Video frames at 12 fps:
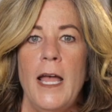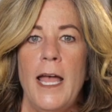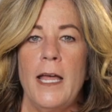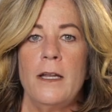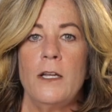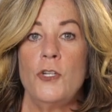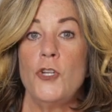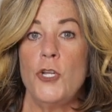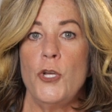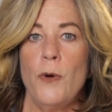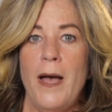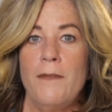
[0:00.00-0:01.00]
And do
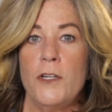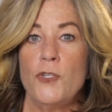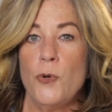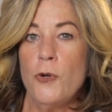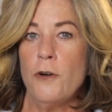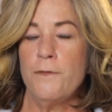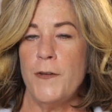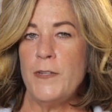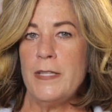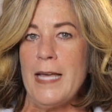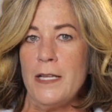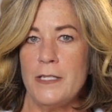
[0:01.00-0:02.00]
you have a
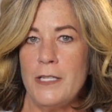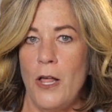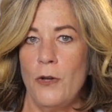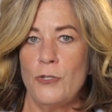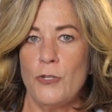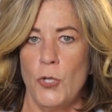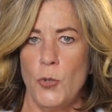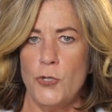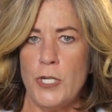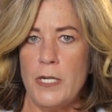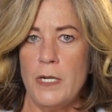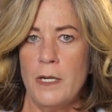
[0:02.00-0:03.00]
$250,000
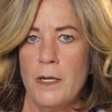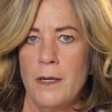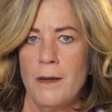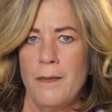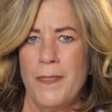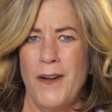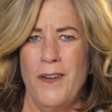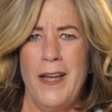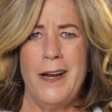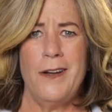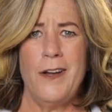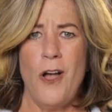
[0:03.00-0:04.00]
solution?" They're
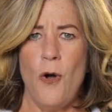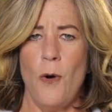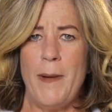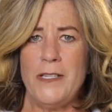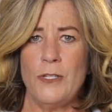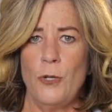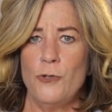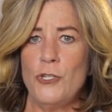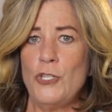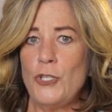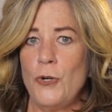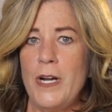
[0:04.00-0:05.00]
like, "No, my
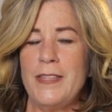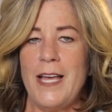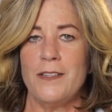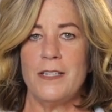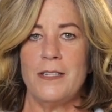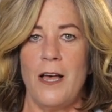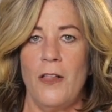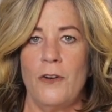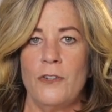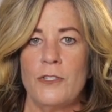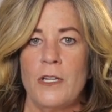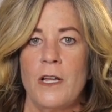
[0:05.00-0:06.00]
solution's $30,000.